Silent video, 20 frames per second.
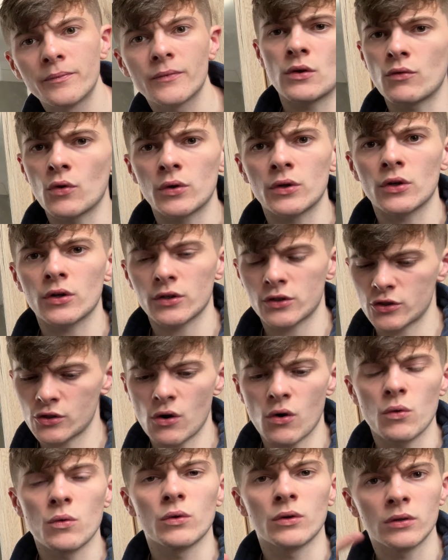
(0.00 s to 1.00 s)
You've only got to
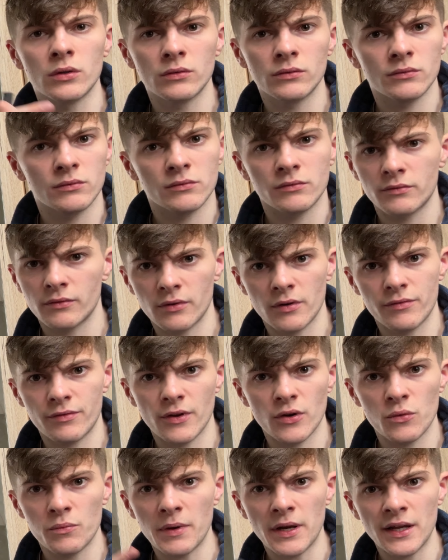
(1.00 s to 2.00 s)
scroll for a
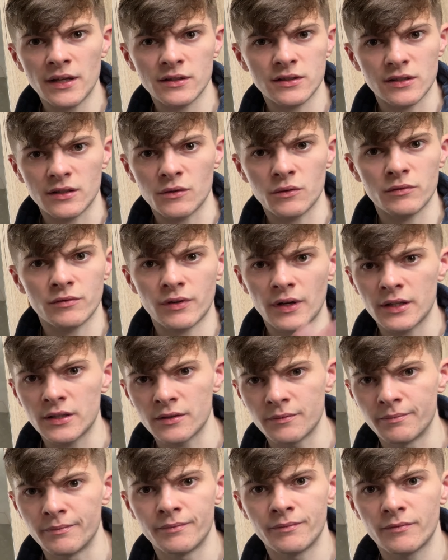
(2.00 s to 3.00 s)
few minutes and you can find
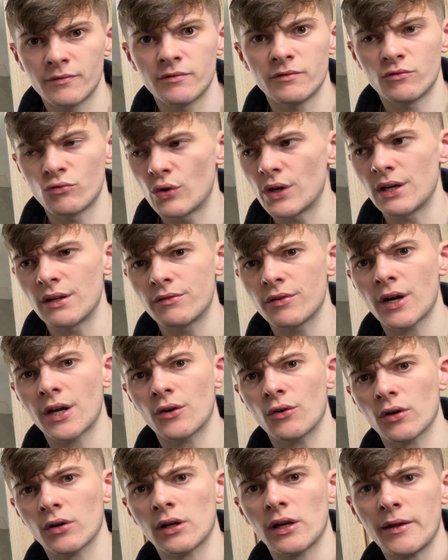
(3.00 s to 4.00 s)
some really
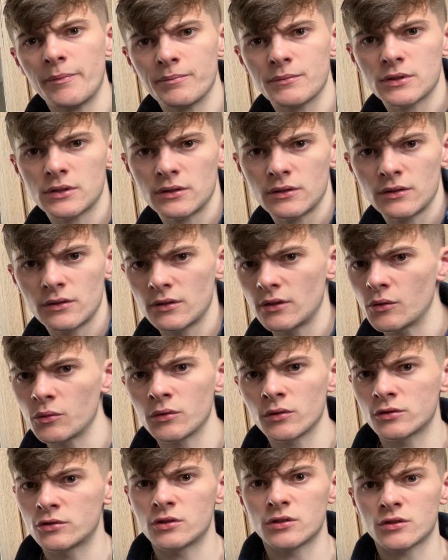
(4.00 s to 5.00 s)
viral clips and you
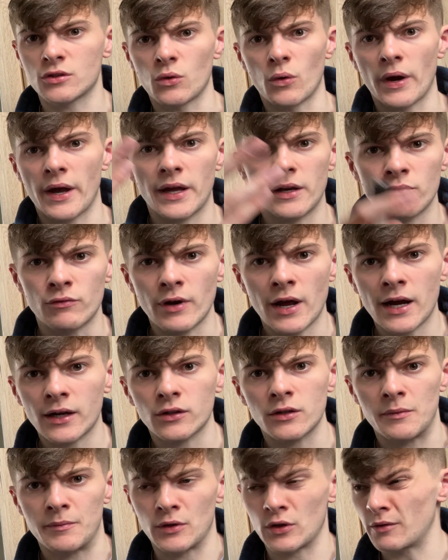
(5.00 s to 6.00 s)
can just go ahead and react
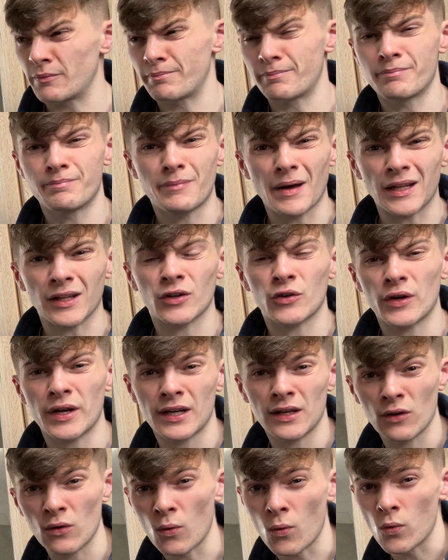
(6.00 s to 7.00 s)
to them. You can bulk create
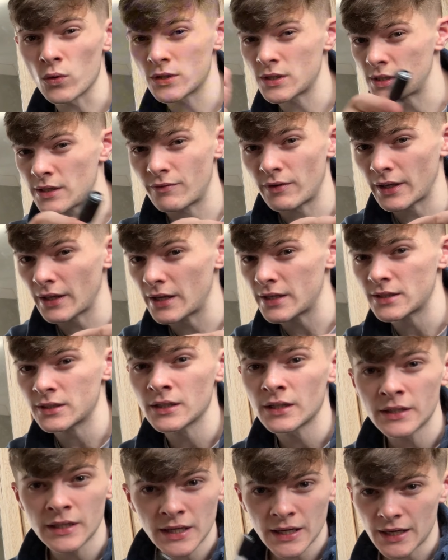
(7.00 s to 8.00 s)
loads of stuff like this,
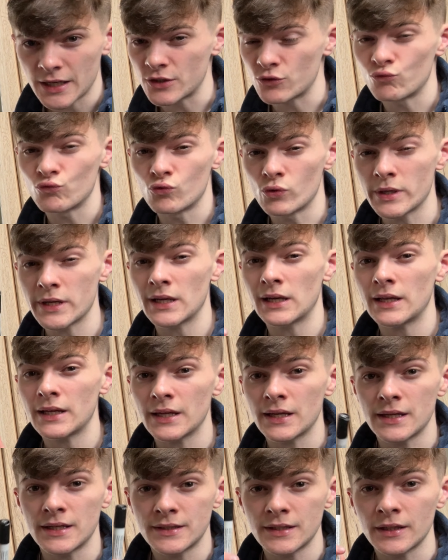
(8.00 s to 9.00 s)
and it's really
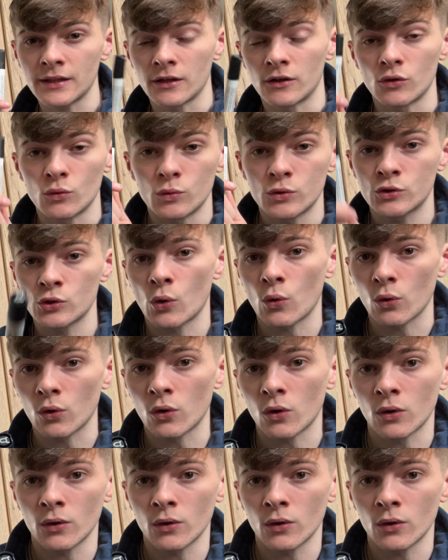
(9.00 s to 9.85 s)
easy to do solo.